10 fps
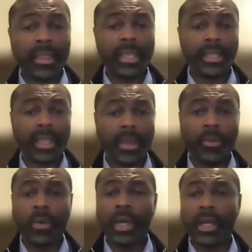think
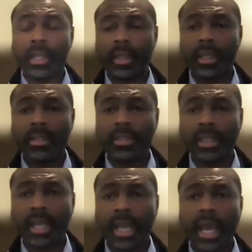that one of the things
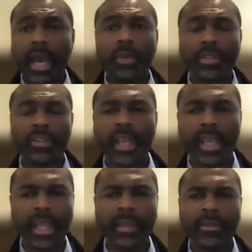that I would
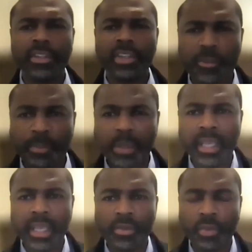say, and just
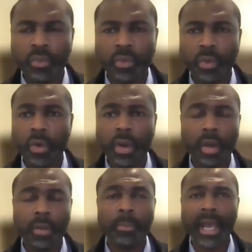speaking
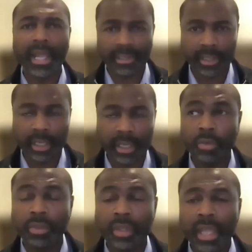for
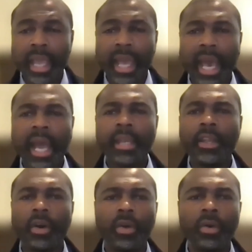myself, I
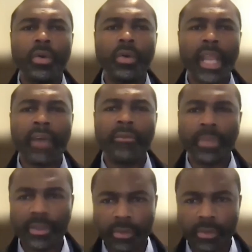know that I've been